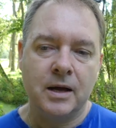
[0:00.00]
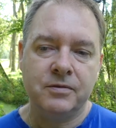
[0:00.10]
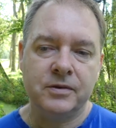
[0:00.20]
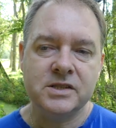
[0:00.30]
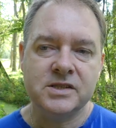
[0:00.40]

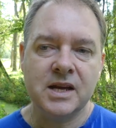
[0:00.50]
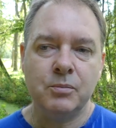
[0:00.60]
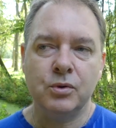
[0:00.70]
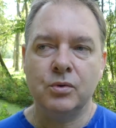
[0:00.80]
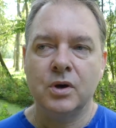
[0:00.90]
For
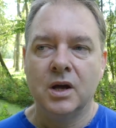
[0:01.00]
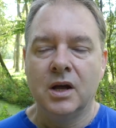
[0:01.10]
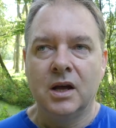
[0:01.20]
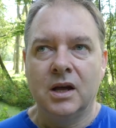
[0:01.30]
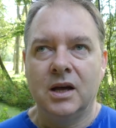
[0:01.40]
example,
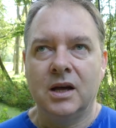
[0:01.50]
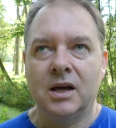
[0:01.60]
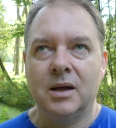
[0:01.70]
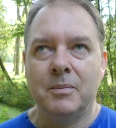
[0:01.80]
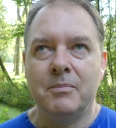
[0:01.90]

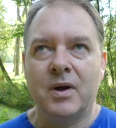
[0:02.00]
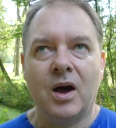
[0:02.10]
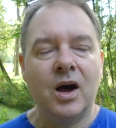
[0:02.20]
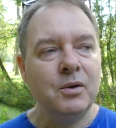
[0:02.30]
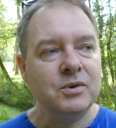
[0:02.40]

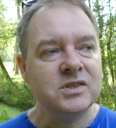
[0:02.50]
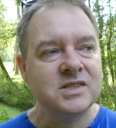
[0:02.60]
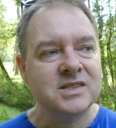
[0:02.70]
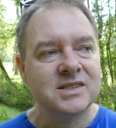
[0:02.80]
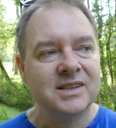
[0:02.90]
I
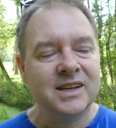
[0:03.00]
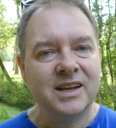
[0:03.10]
was